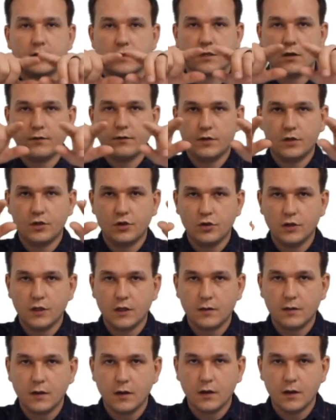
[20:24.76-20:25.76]
Soviet
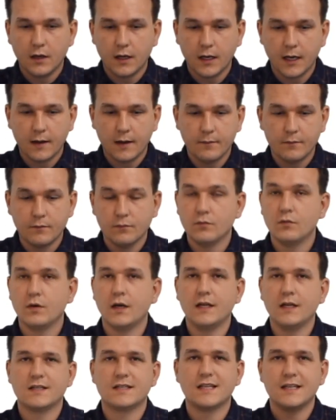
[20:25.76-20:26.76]
Union, um,
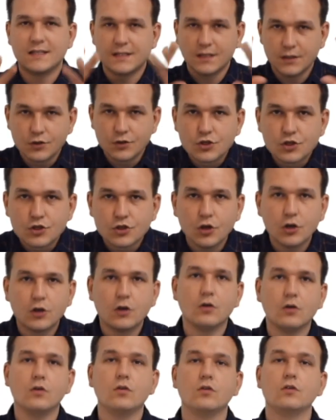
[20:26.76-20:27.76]
in a sense,
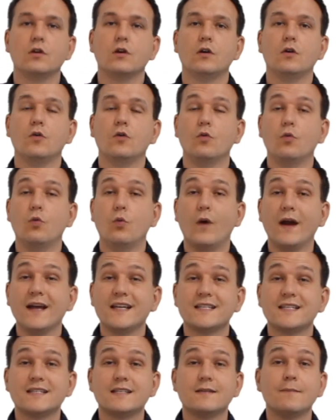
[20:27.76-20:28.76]
encircled
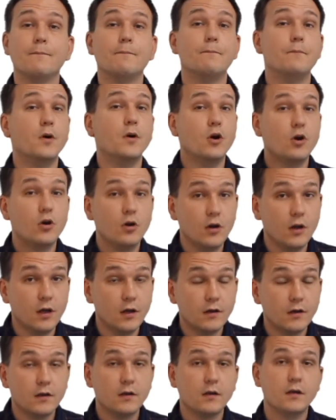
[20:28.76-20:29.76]
West
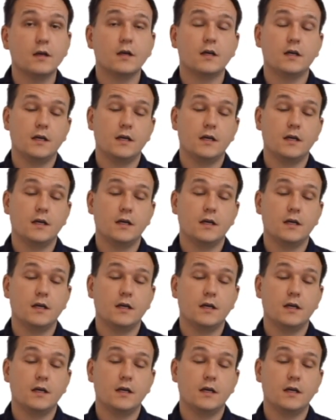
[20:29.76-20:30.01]
Berlin,